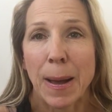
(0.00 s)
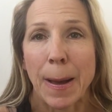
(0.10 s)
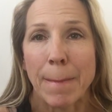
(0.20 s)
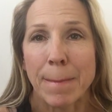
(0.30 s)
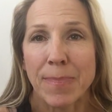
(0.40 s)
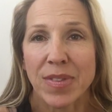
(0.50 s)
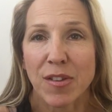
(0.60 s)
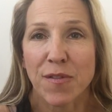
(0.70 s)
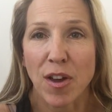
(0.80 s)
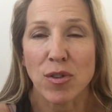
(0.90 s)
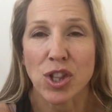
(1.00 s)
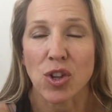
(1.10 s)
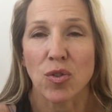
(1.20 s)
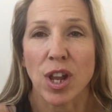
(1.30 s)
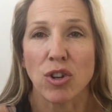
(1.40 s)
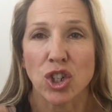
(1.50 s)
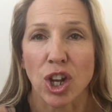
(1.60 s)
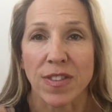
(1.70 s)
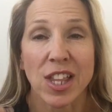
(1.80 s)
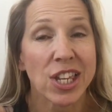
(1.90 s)
focused on no
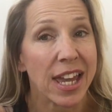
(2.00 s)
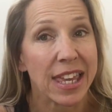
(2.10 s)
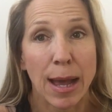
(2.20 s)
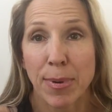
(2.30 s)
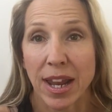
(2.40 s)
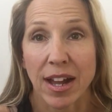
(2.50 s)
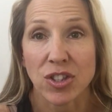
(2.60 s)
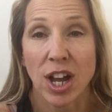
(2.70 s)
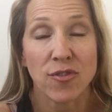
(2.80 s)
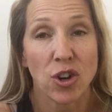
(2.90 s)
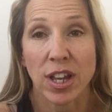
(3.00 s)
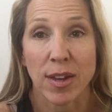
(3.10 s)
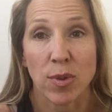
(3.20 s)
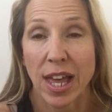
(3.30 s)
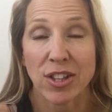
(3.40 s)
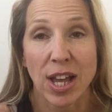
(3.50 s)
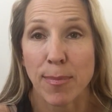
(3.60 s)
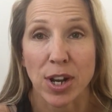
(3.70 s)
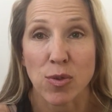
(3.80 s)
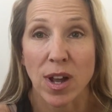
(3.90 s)
sugar, then take the apple out. I've drunk it without
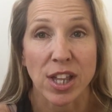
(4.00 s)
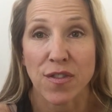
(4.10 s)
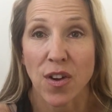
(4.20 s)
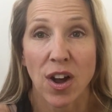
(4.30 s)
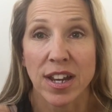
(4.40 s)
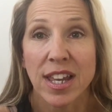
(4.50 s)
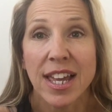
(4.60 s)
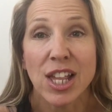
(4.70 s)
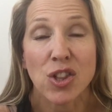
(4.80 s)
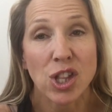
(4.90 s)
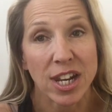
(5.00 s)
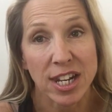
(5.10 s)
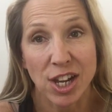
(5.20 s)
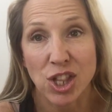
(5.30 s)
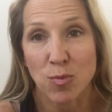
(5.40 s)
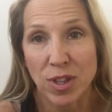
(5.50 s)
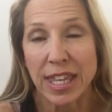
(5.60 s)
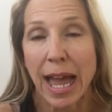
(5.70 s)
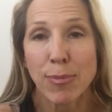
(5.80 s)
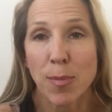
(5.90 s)
apple as well, it's fine. Slightly nicer with
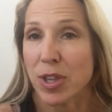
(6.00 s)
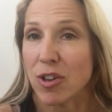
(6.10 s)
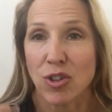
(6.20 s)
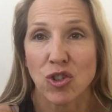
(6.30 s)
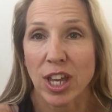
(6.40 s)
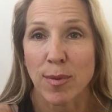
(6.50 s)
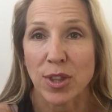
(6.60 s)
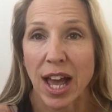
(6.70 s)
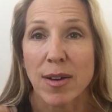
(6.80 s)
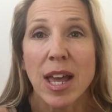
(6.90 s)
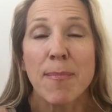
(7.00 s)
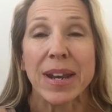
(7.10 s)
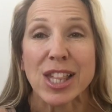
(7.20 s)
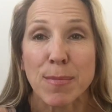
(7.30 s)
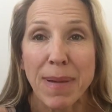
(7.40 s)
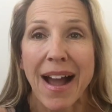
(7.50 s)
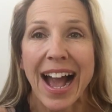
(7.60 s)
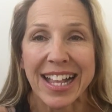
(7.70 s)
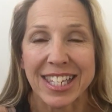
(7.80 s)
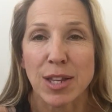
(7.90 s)
the apple, but you can drink it without. But it's about
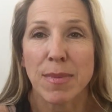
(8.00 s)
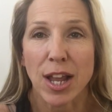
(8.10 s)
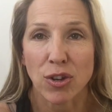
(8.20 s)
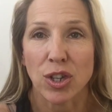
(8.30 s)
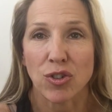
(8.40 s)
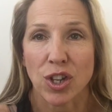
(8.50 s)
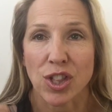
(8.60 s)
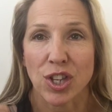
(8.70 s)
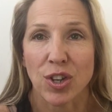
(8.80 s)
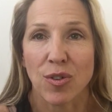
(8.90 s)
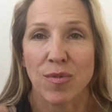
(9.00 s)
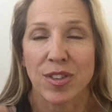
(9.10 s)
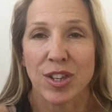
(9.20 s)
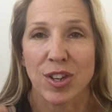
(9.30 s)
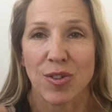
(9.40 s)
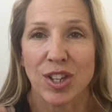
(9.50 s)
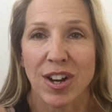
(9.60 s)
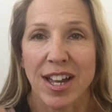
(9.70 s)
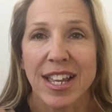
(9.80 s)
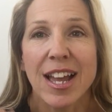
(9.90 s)
adding the micronutrients to your
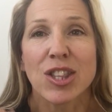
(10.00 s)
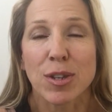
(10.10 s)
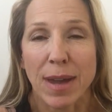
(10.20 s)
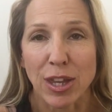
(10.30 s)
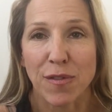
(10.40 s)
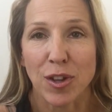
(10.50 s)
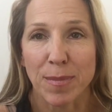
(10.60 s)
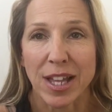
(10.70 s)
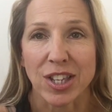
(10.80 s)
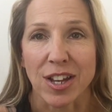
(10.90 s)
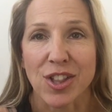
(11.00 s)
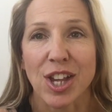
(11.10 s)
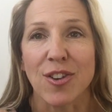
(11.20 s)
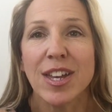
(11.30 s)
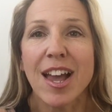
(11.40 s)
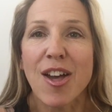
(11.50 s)
diet to make you feel better. So